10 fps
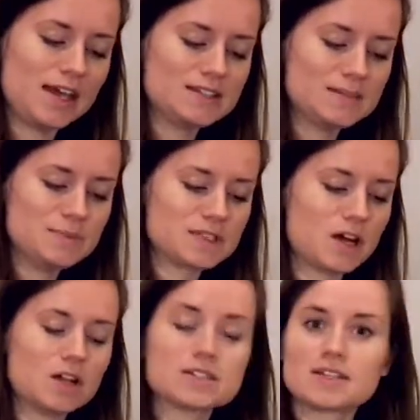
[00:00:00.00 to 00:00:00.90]
and some
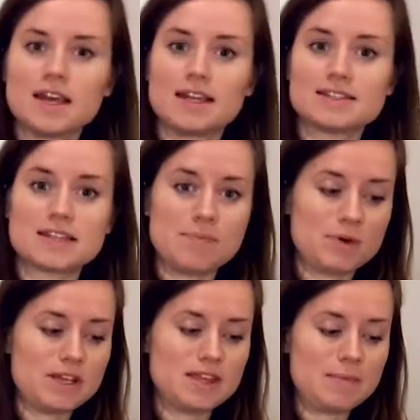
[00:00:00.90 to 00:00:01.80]
salt and
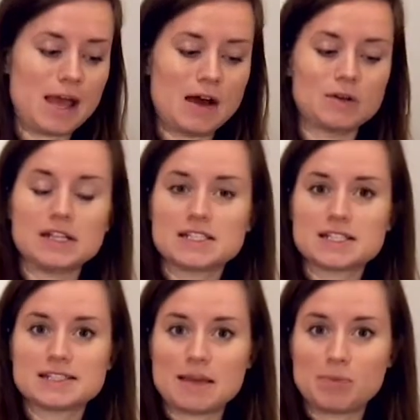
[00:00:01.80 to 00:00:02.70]
separate them out
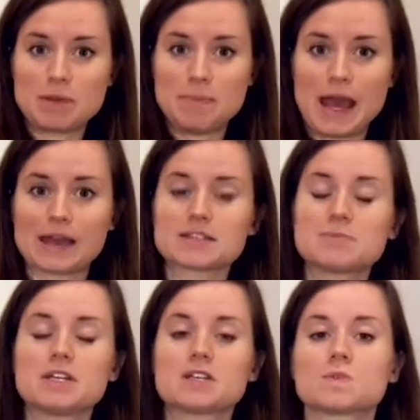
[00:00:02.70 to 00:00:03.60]
into separate
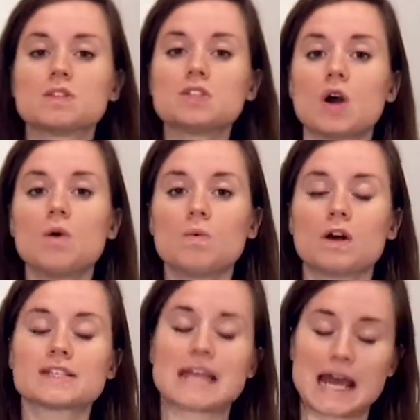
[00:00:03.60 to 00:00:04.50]
bags because we don't
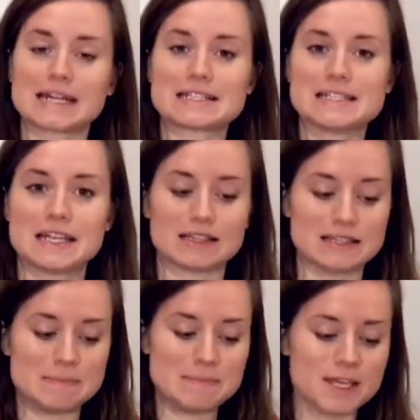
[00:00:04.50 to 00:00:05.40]
want to
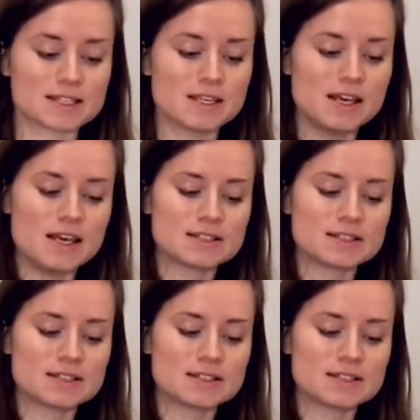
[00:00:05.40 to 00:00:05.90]
accidentally mix